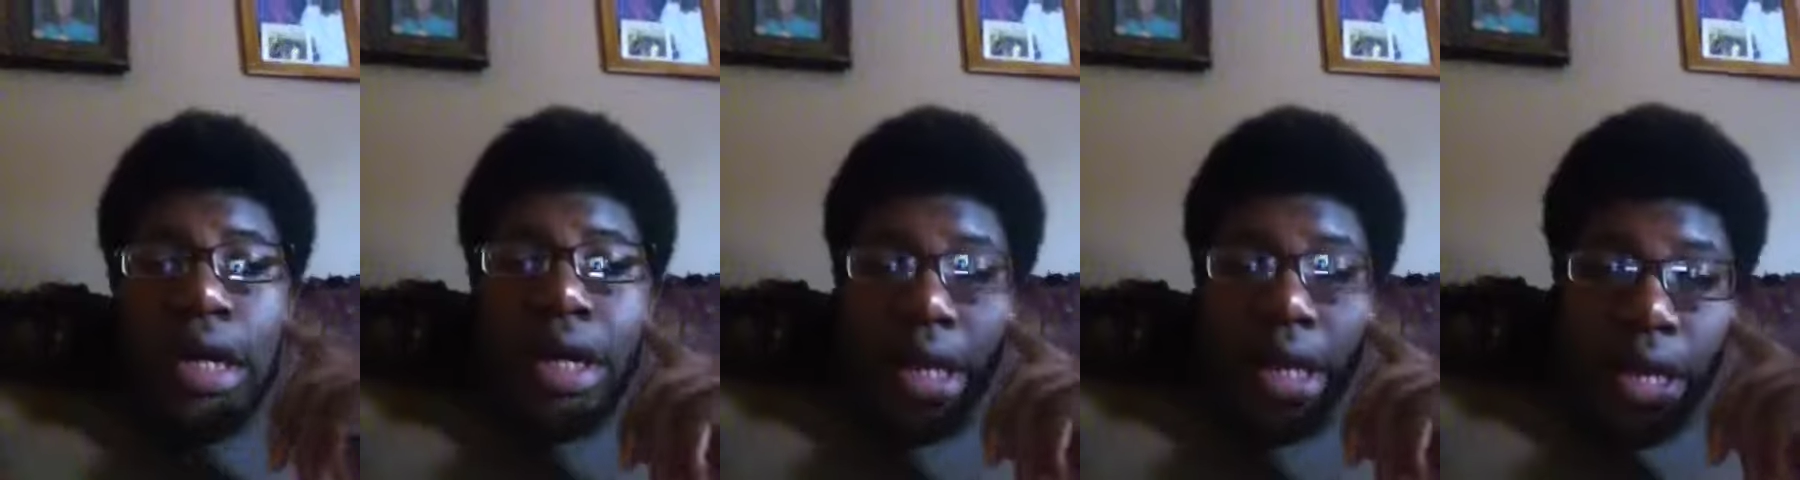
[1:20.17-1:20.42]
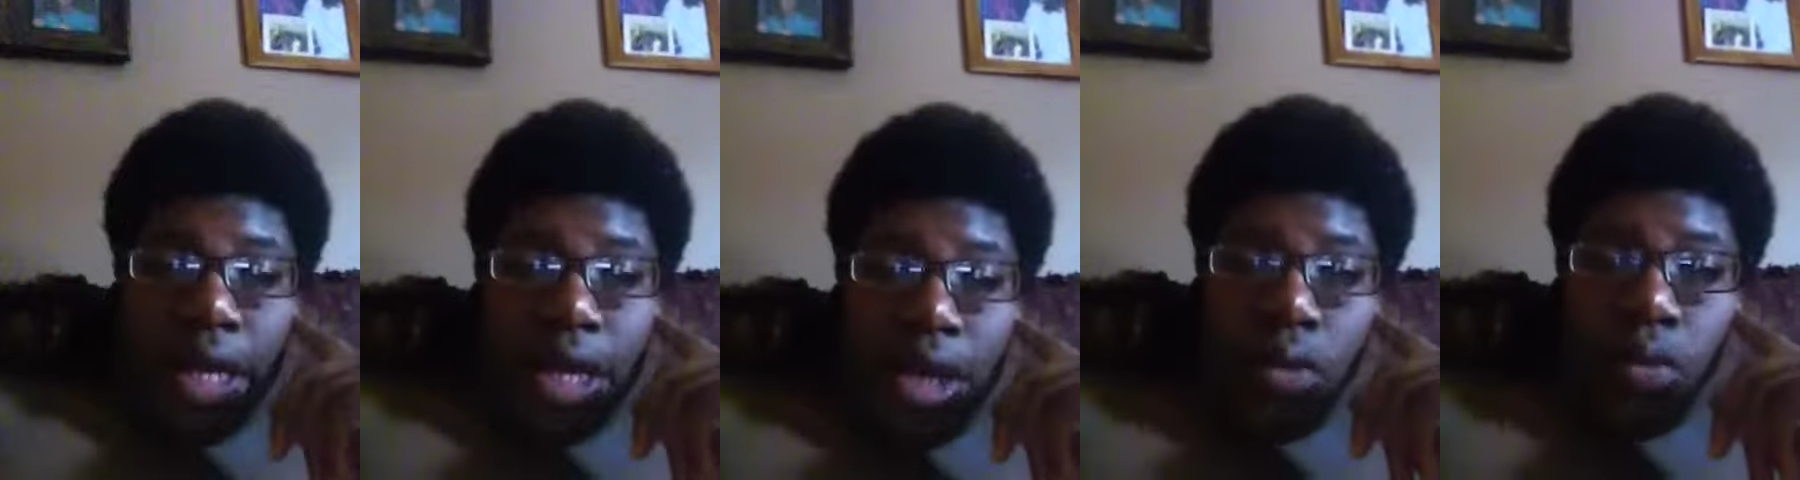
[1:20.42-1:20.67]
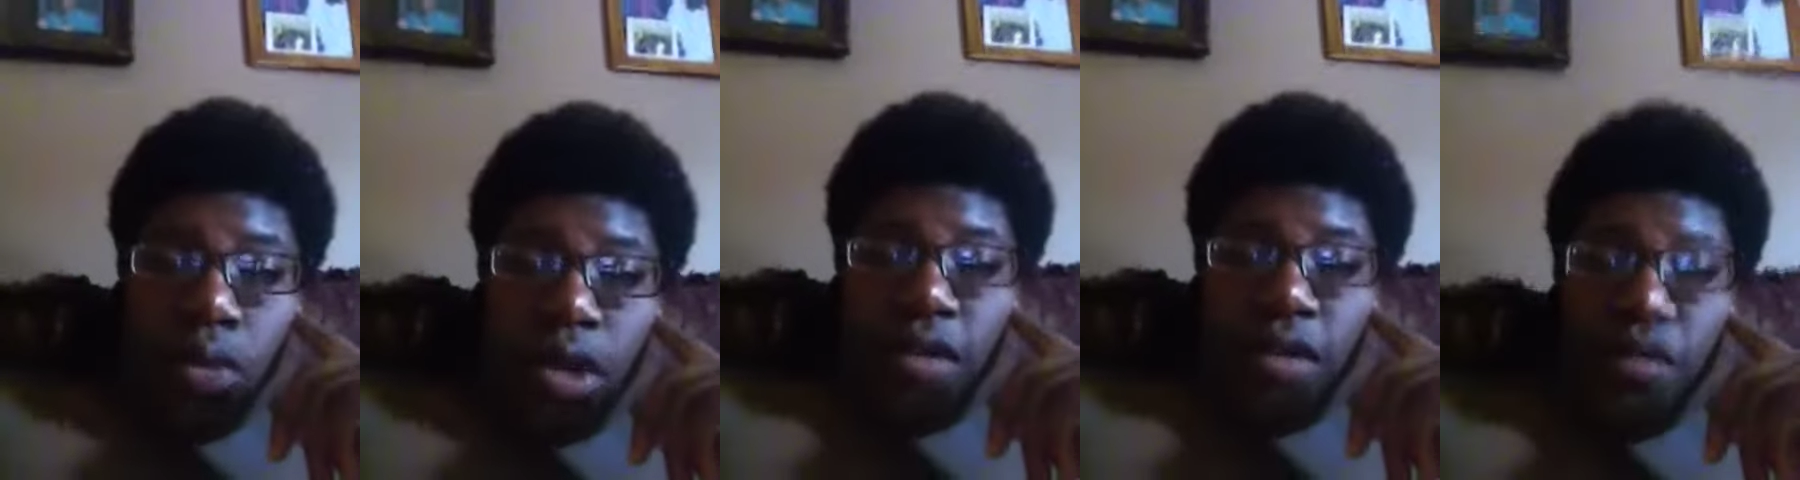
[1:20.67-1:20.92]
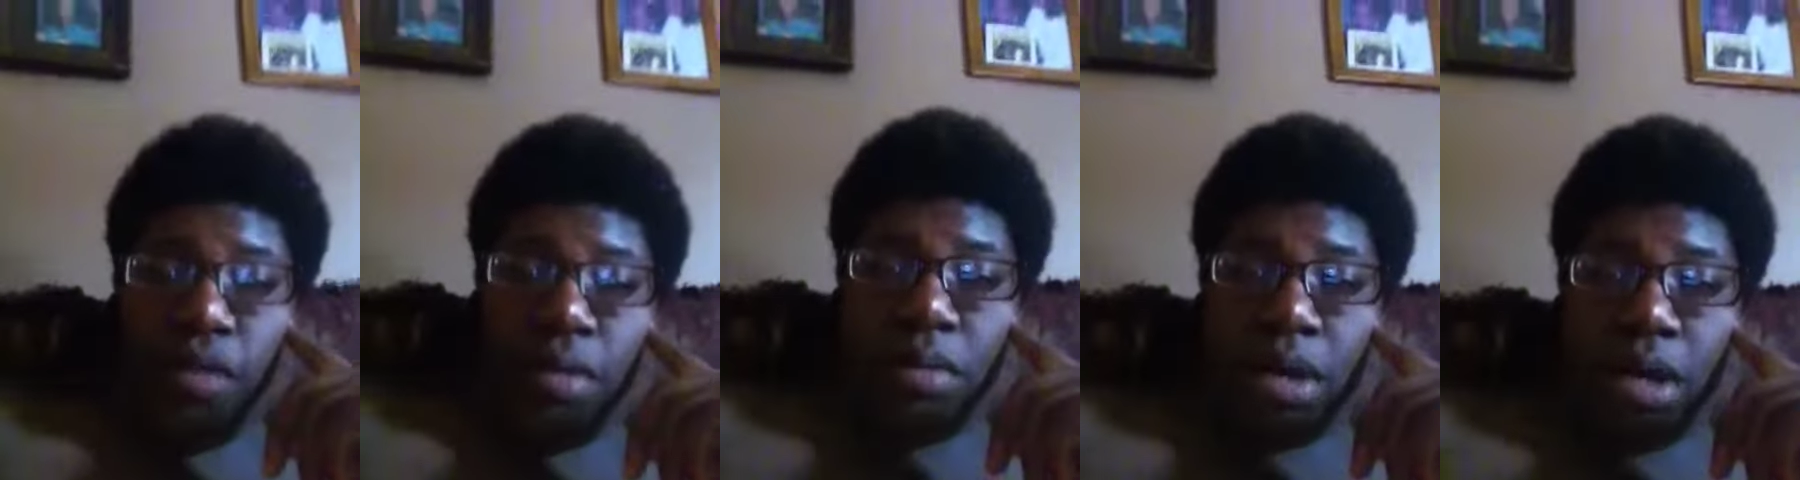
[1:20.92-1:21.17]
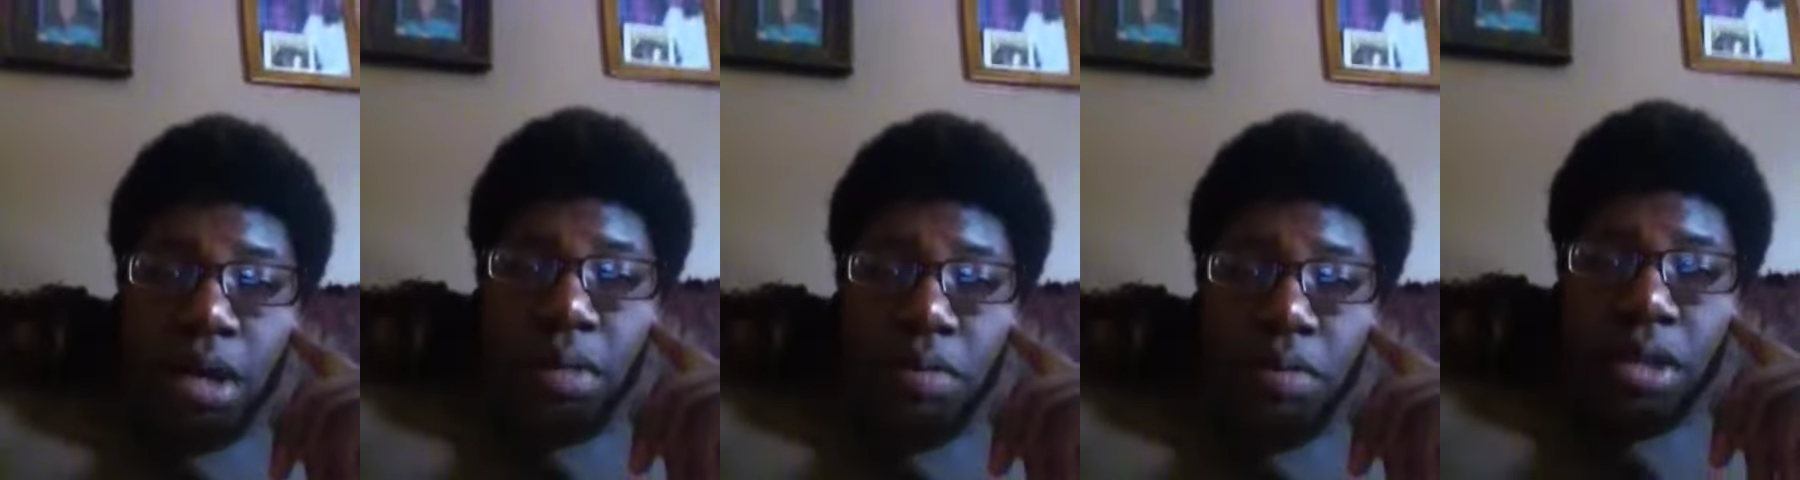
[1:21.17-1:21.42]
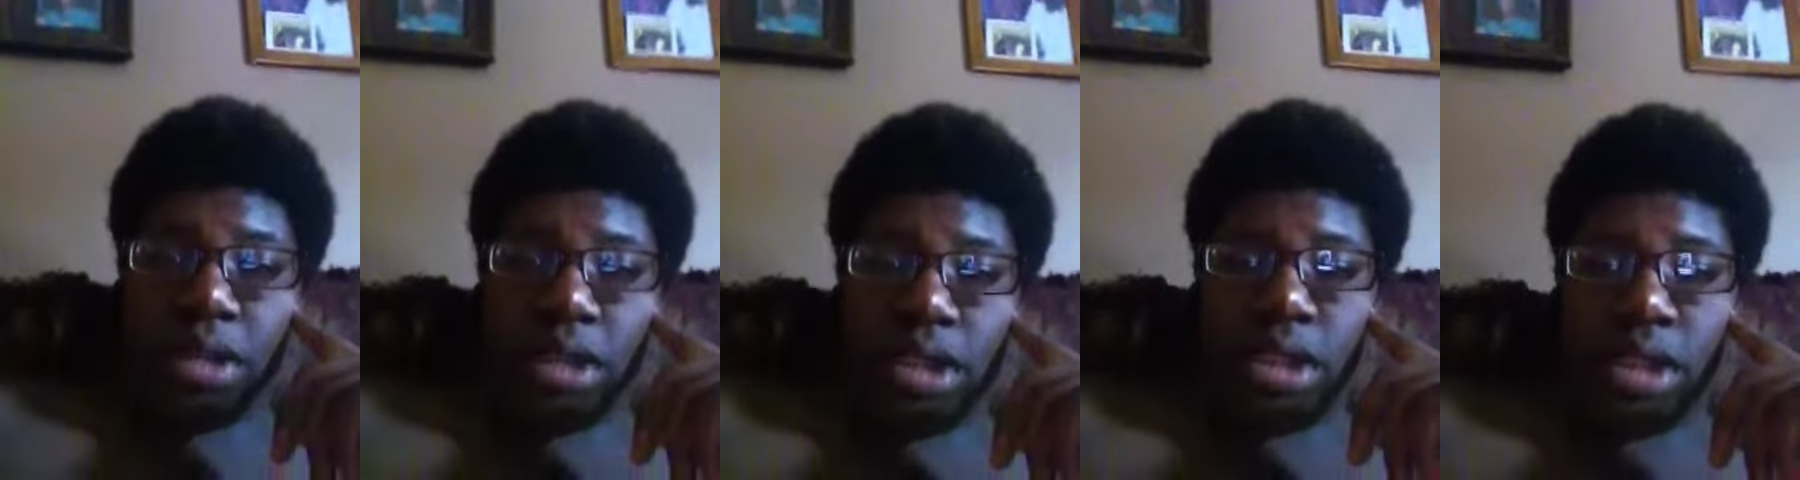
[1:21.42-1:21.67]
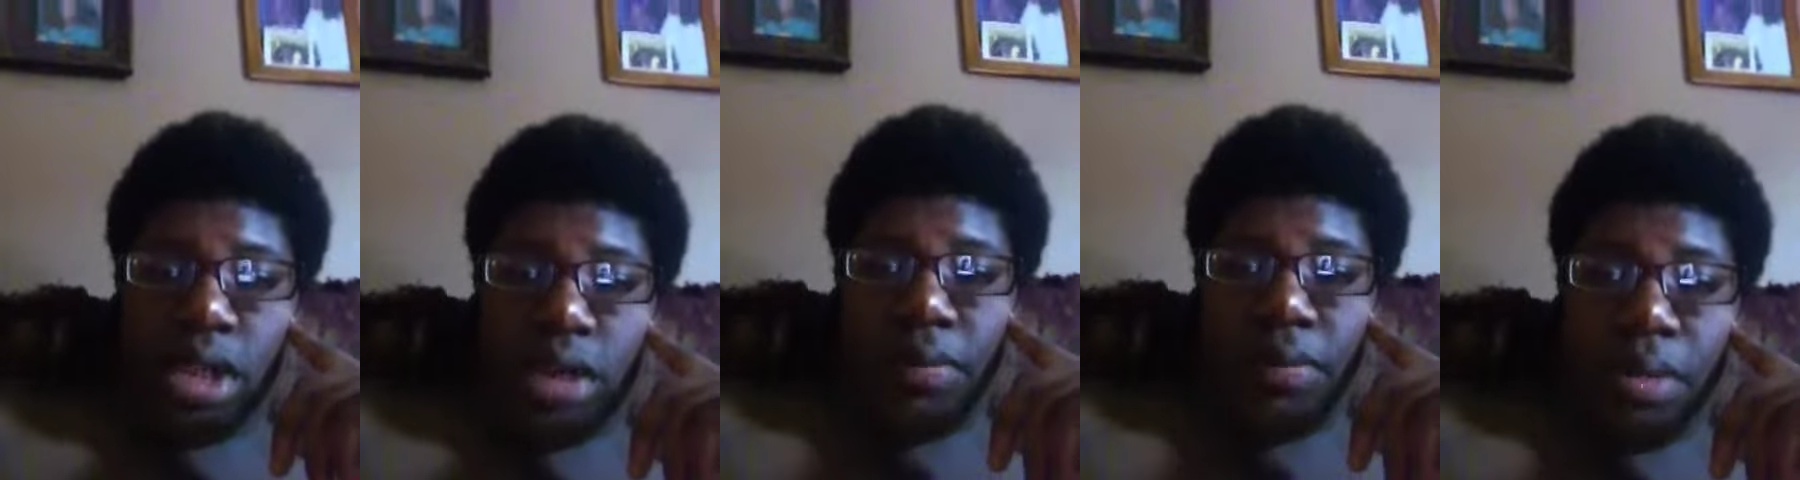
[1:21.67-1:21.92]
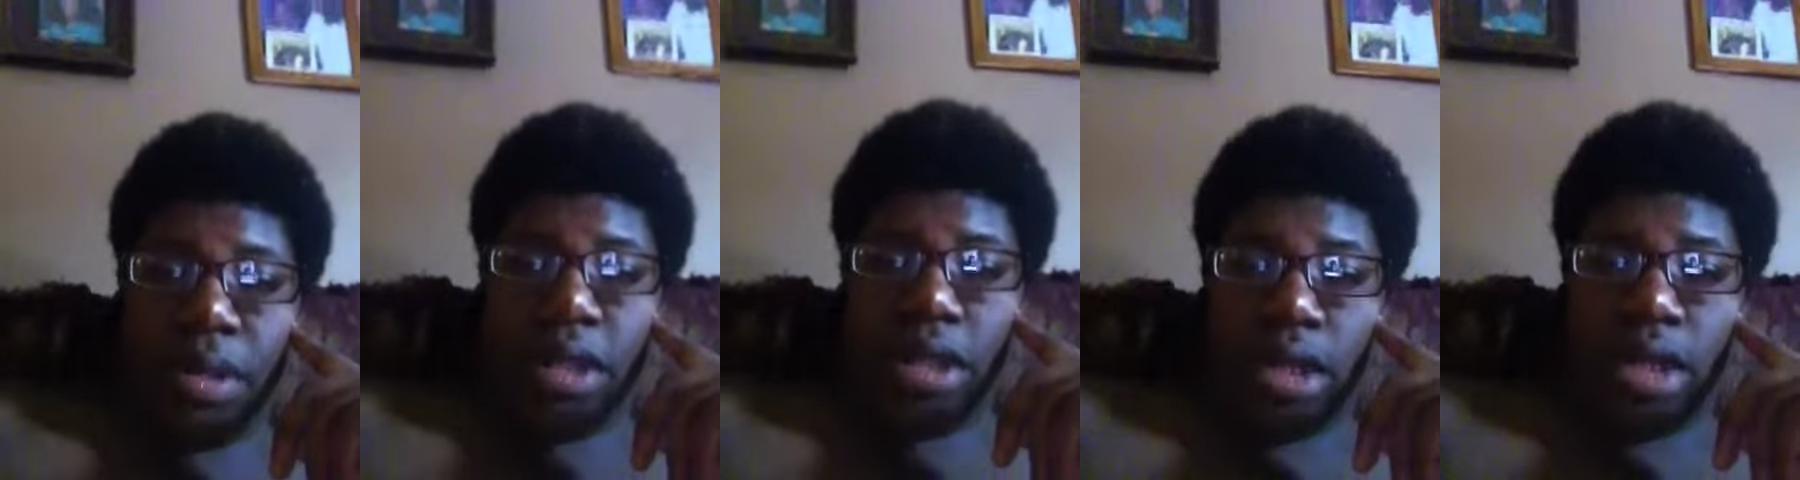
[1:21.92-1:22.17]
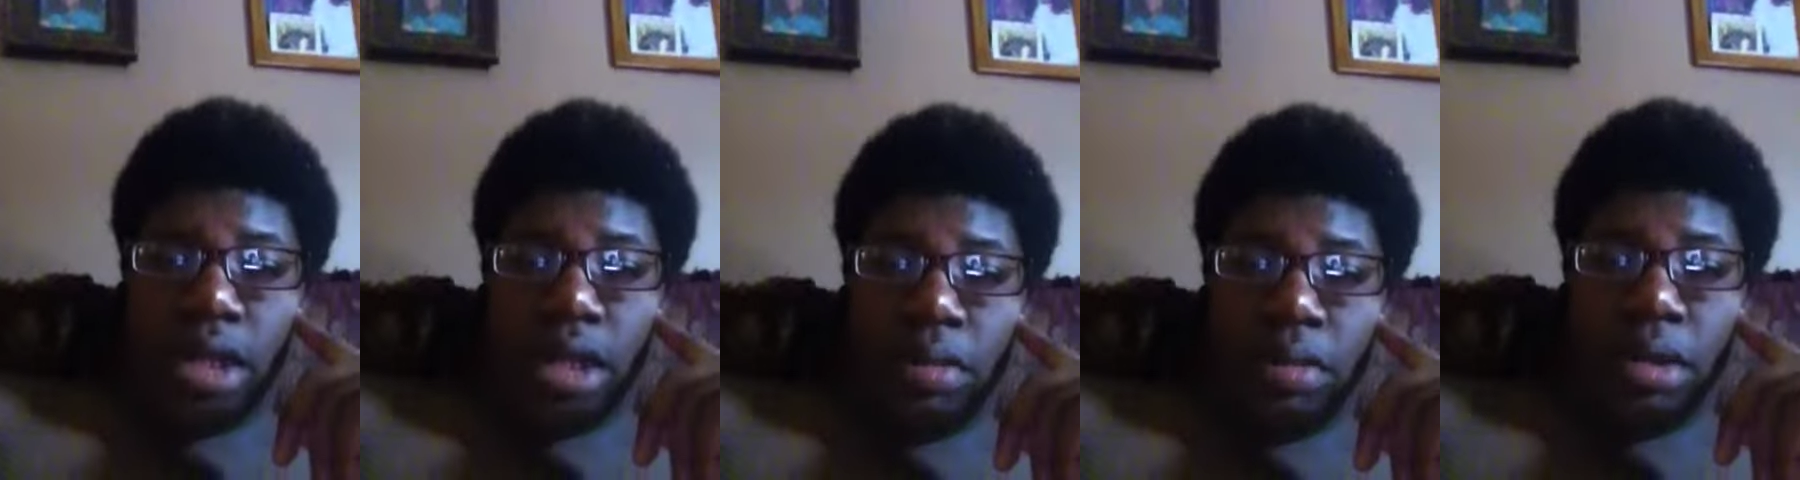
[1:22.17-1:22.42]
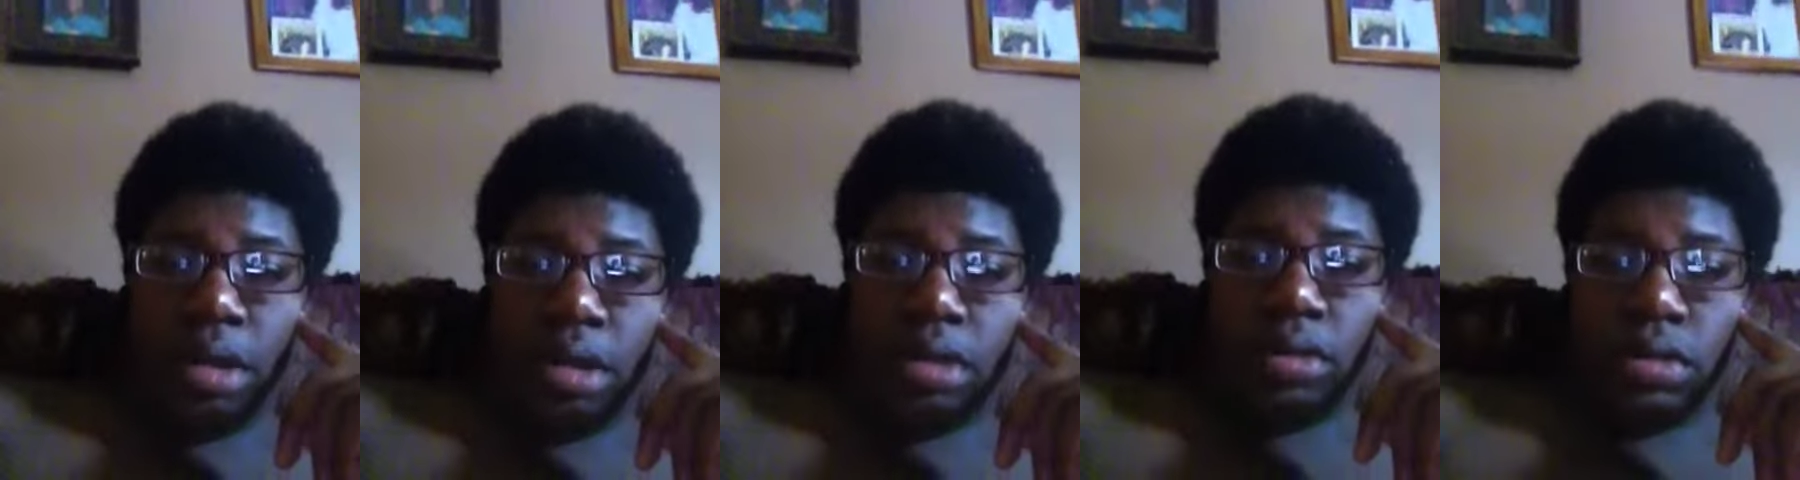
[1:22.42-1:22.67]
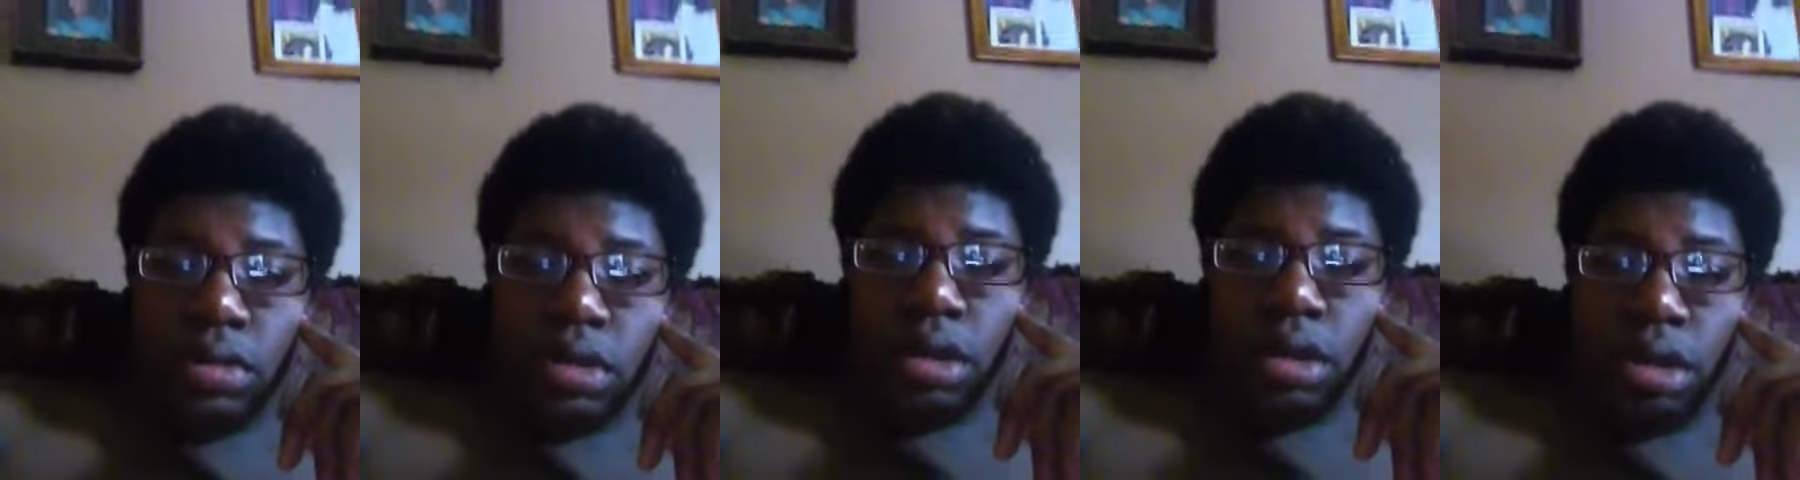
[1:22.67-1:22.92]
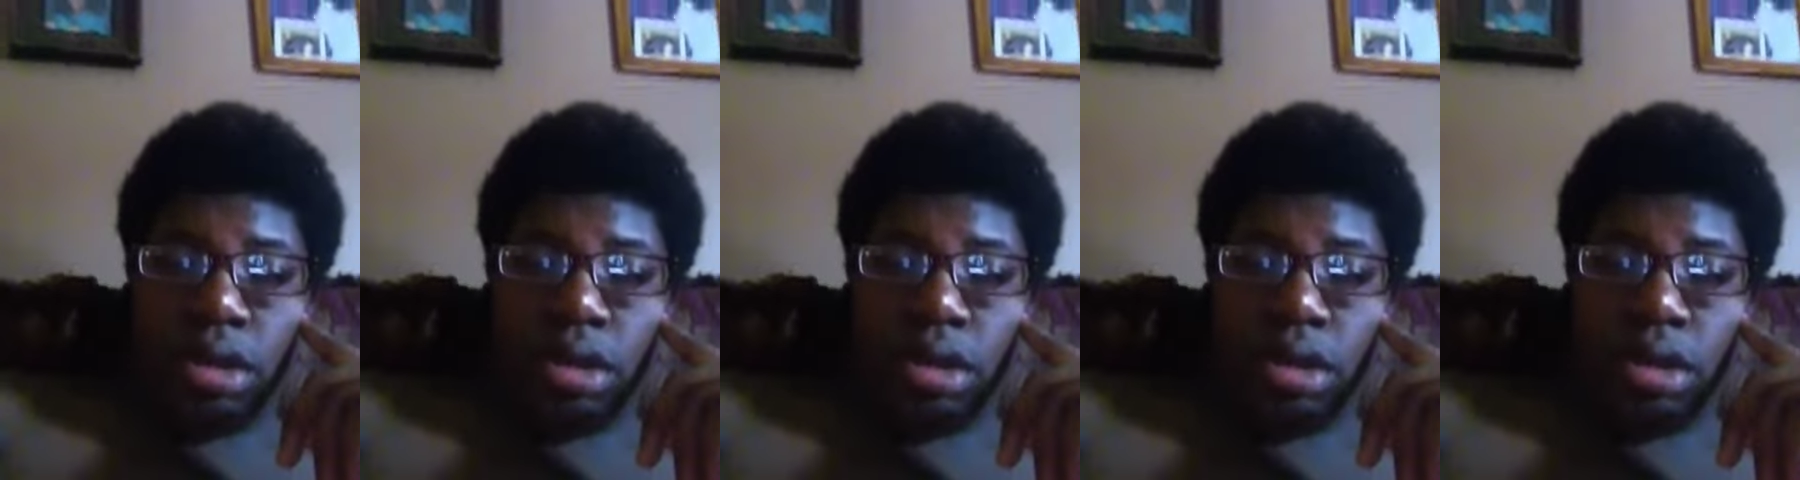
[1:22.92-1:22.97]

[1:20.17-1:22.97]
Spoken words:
I can't wait for my business company to come out.